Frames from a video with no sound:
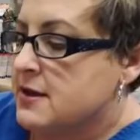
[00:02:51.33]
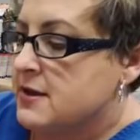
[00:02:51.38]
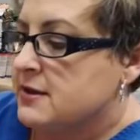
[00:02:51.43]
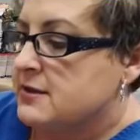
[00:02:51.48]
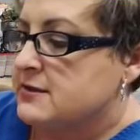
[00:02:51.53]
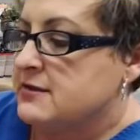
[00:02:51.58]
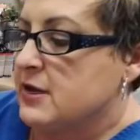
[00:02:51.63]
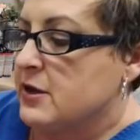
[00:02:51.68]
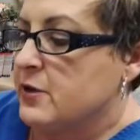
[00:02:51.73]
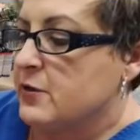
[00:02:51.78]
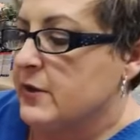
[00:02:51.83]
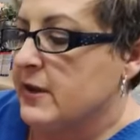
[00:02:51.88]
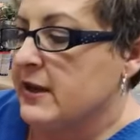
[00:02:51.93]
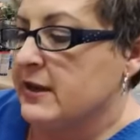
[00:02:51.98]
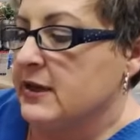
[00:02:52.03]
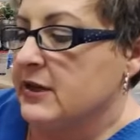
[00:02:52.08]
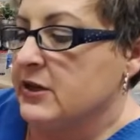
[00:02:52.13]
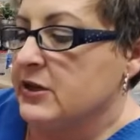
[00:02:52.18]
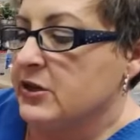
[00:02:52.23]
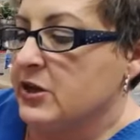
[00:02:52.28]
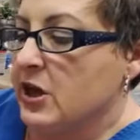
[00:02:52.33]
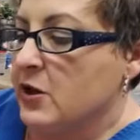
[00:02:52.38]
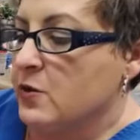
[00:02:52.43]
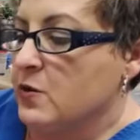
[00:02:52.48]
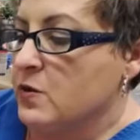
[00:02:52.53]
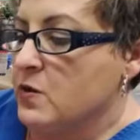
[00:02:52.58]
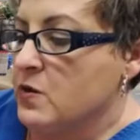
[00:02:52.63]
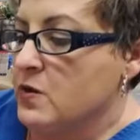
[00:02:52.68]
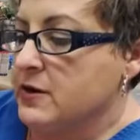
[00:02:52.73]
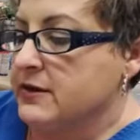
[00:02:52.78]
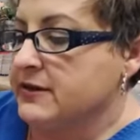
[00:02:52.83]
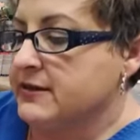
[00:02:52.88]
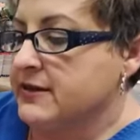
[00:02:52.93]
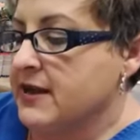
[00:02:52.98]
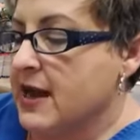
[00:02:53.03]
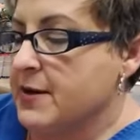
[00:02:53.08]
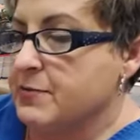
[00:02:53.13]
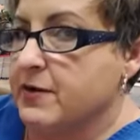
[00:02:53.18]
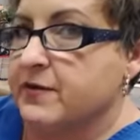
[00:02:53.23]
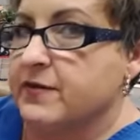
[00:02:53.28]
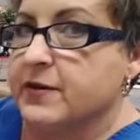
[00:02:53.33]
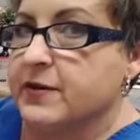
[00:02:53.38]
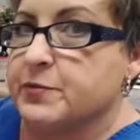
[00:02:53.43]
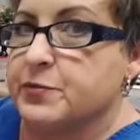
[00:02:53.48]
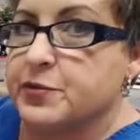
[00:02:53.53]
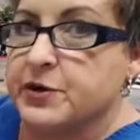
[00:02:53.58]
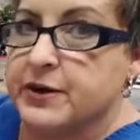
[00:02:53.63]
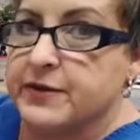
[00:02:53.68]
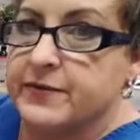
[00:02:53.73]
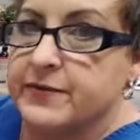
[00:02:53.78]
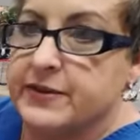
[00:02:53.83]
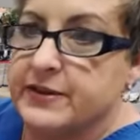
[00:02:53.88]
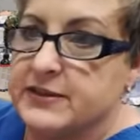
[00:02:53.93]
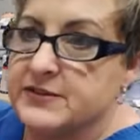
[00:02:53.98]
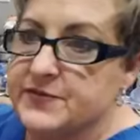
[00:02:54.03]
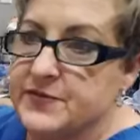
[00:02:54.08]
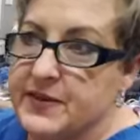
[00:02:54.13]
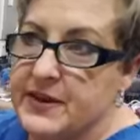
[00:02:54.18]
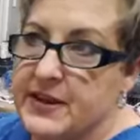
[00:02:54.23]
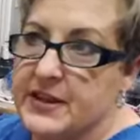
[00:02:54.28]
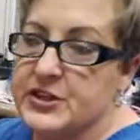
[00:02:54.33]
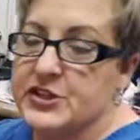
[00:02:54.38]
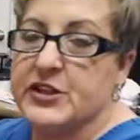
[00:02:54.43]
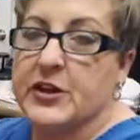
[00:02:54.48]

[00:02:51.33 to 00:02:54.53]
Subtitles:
So it can go on top of a previous finish.